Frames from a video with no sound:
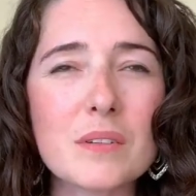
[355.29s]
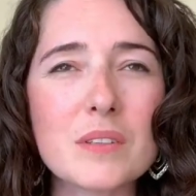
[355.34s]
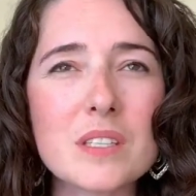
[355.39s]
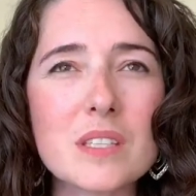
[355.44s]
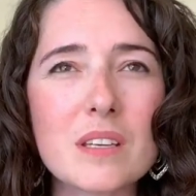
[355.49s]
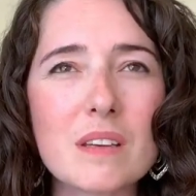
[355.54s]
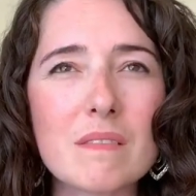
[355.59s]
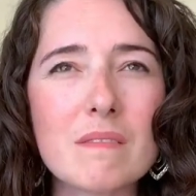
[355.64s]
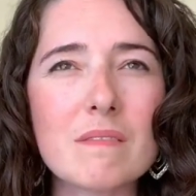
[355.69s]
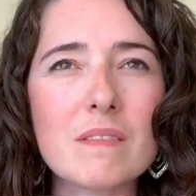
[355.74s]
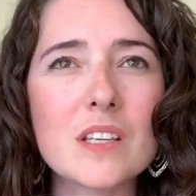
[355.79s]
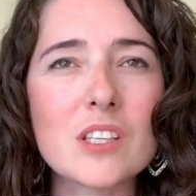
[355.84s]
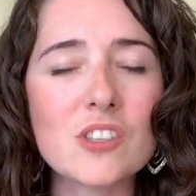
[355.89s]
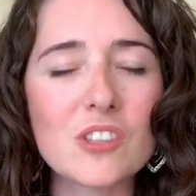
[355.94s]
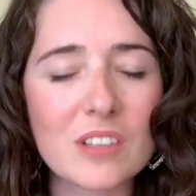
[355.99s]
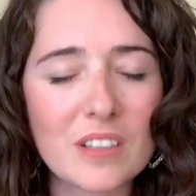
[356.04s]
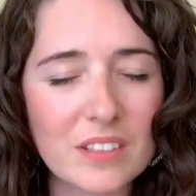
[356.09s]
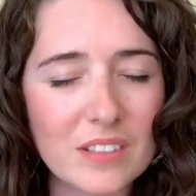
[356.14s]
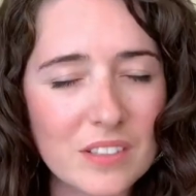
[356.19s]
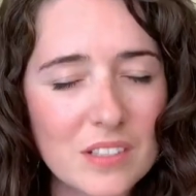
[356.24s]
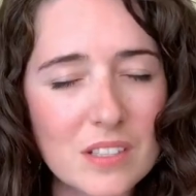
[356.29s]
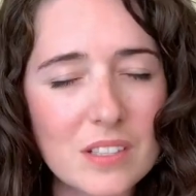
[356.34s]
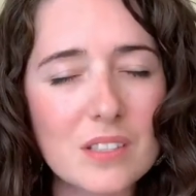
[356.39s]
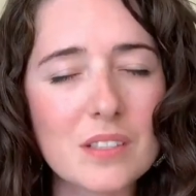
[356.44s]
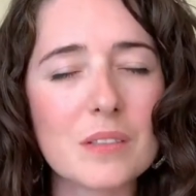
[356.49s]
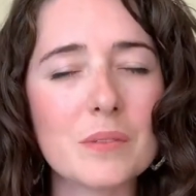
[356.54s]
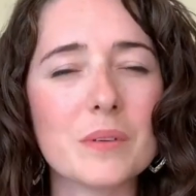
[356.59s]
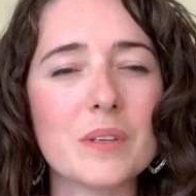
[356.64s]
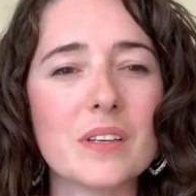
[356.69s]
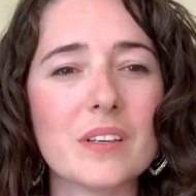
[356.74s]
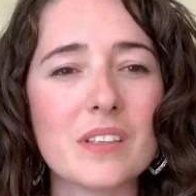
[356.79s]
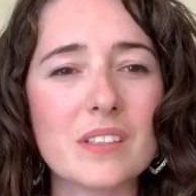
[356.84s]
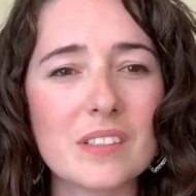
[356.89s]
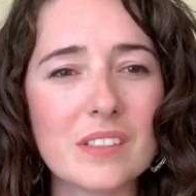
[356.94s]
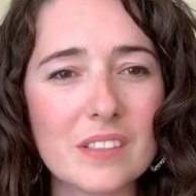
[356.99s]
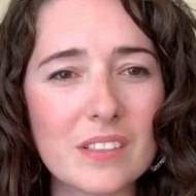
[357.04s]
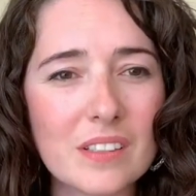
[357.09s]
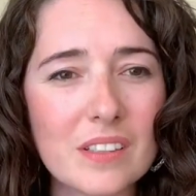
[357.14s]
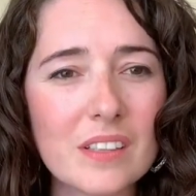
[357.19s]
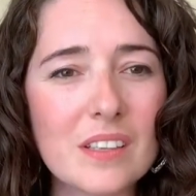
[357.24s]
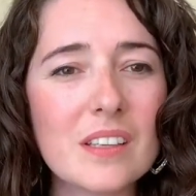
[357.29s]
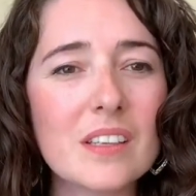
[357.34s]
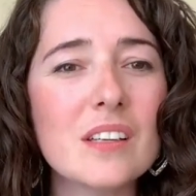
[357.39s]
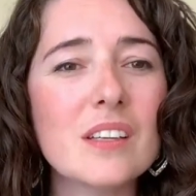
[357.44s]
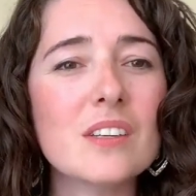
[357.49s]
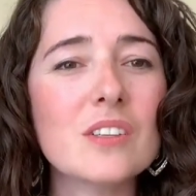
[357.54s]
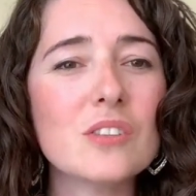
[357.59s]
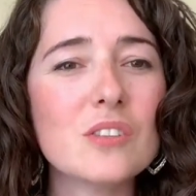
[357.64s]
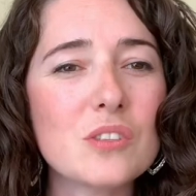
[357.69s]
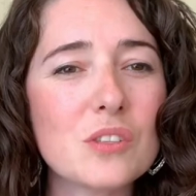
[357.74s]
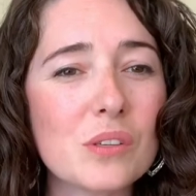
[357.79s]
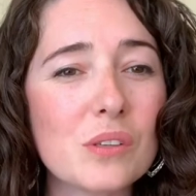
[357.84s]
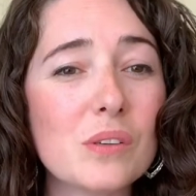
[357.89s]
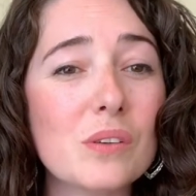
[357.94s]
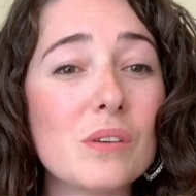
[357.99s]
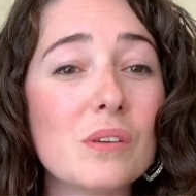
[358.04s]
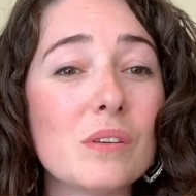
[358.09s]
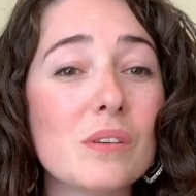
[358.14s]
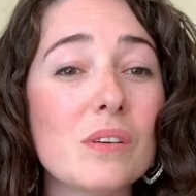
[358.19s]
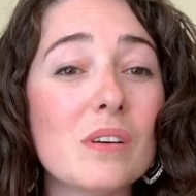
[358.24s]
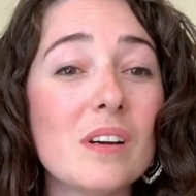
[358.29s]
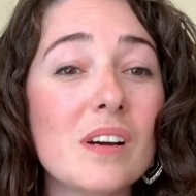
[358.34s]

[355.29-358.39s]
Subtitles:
I would say, vigilant is the word, to